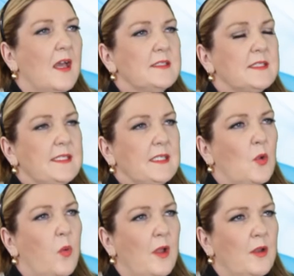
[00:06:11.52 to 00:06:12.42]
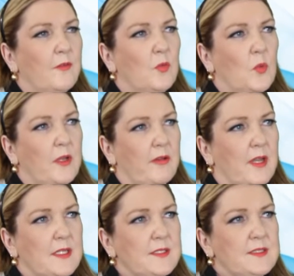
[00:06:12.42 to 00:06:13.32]
So, Nick, quite often we're
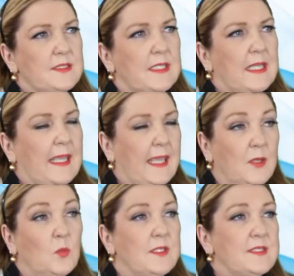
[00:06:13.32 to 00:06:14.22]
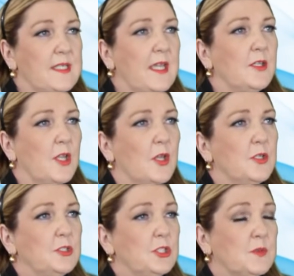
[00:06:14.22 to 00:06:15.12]
asked can we say
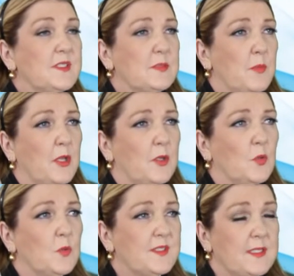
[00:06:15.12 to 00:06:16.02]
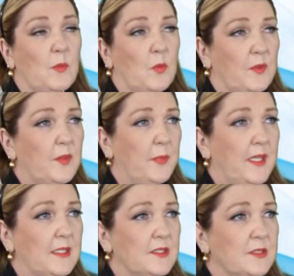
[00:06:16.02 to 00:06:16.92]
no to a smoker or someone with a
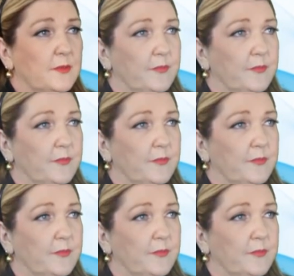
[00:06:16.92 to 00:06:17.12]
pet?